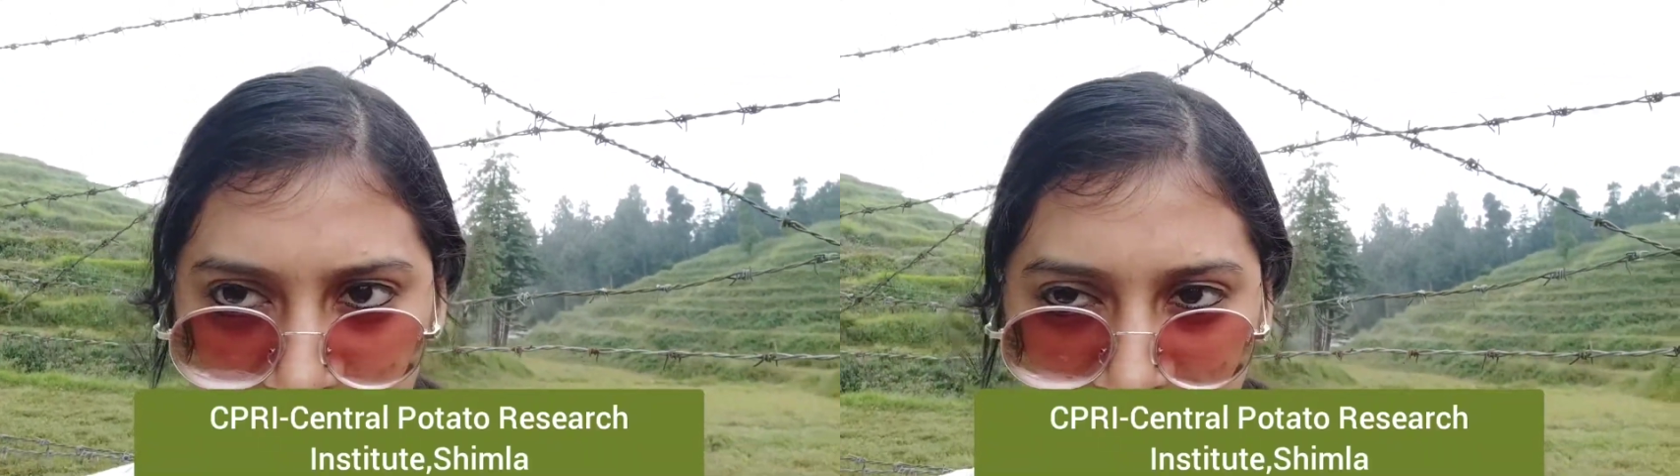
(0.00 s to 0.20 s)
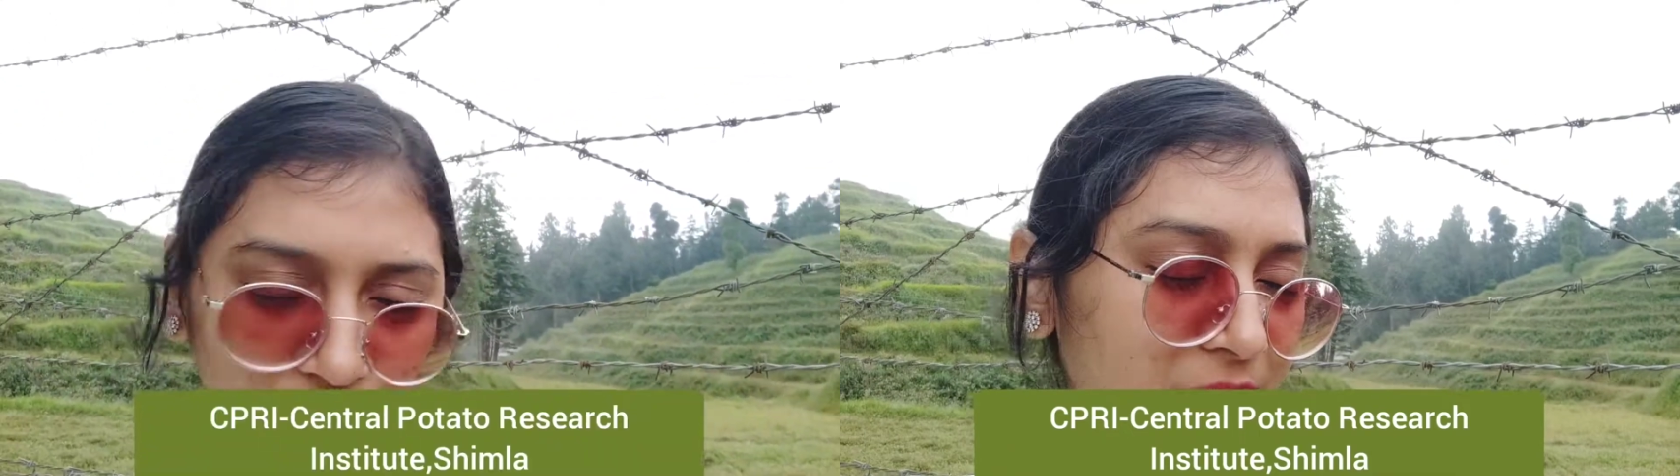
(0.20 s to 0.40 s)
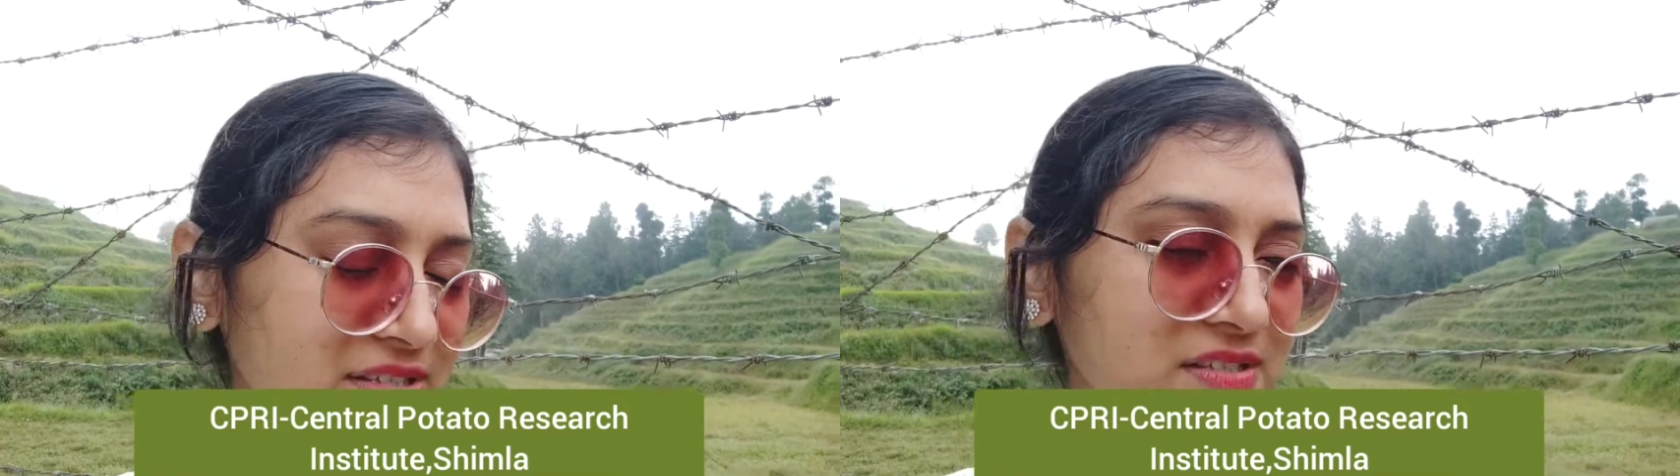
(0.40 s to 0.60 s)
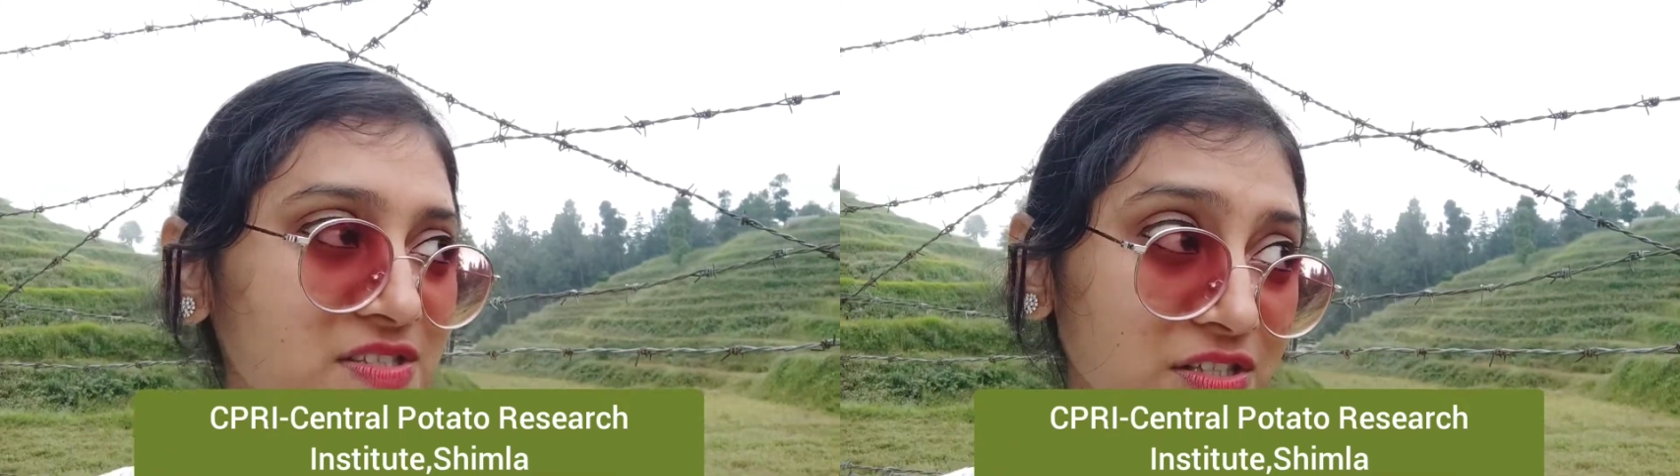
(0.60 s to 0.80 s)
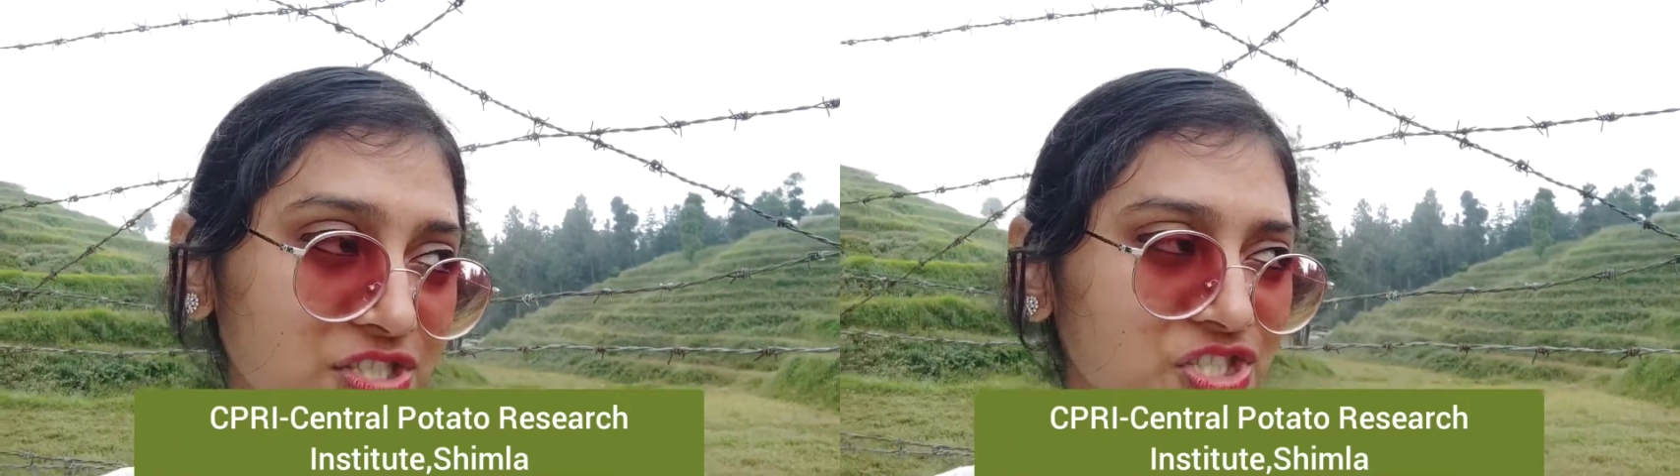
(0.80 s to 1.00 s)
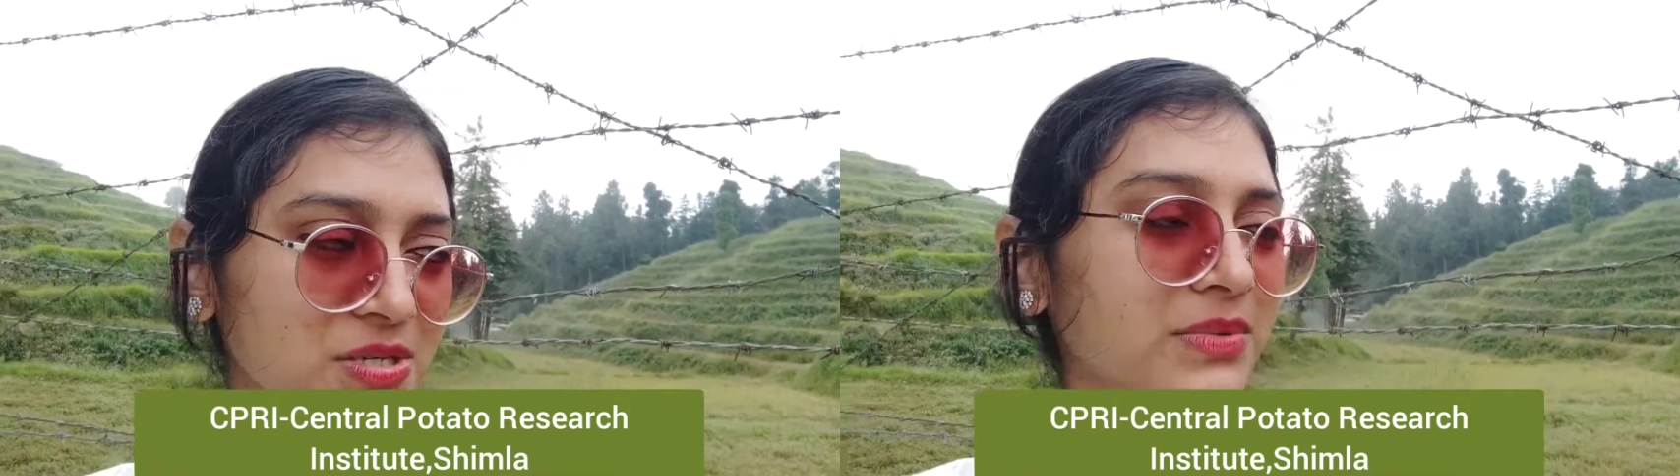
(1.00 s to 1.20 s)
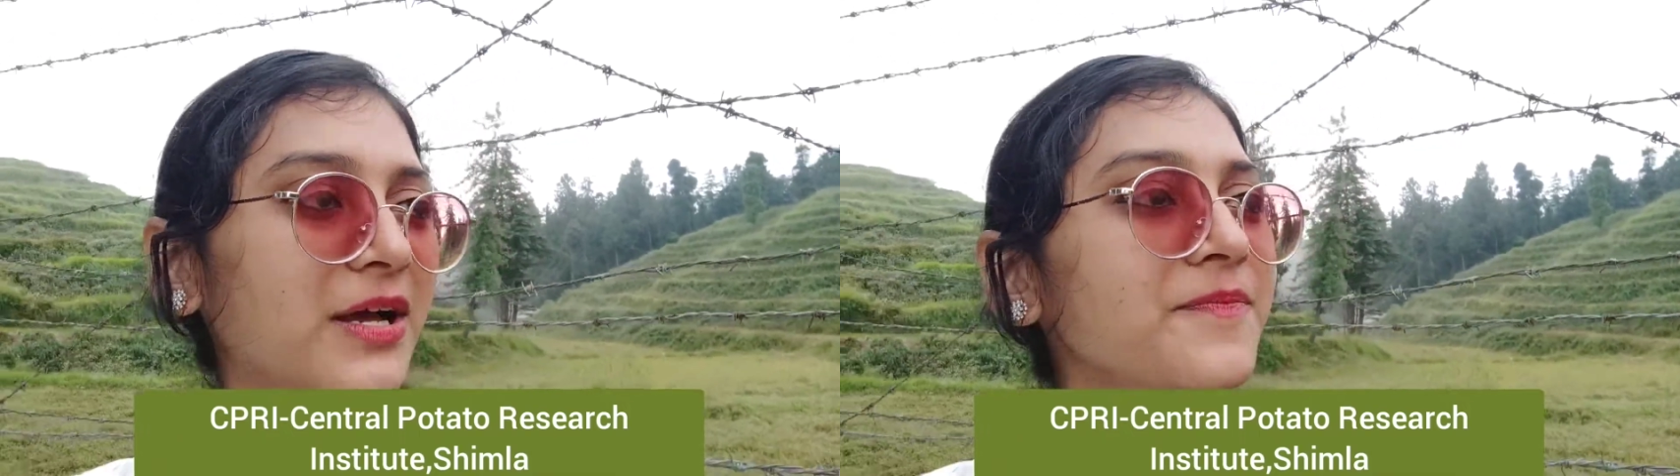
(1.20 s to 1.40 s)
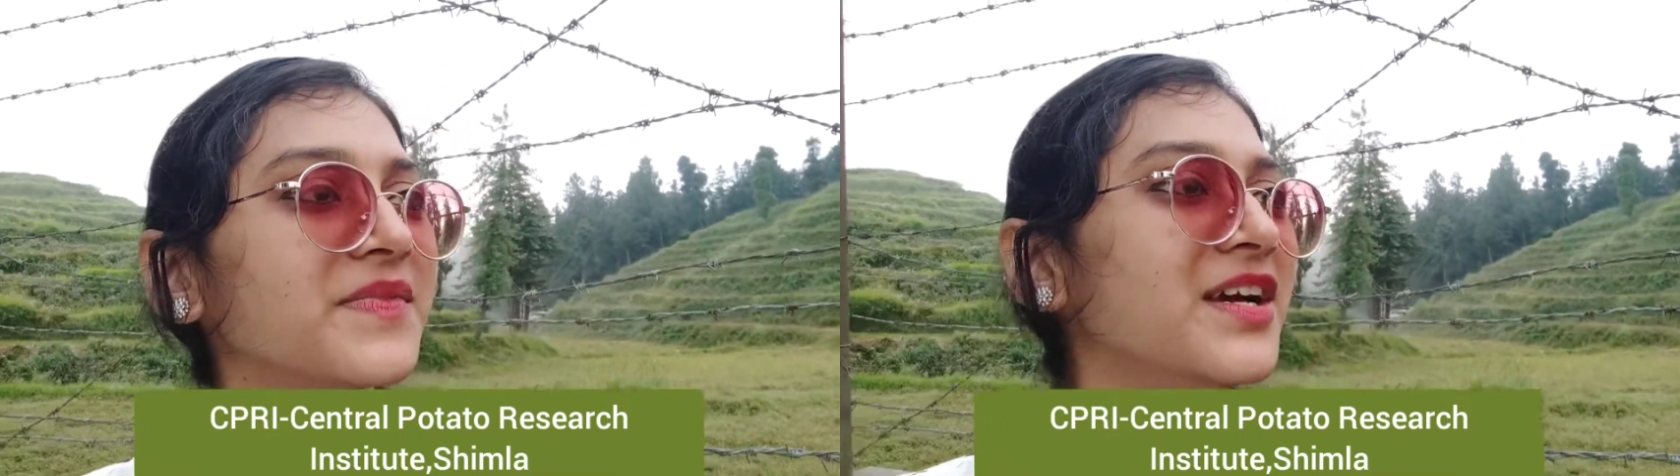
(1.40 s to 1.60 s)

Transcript: Like you can just search Shimla.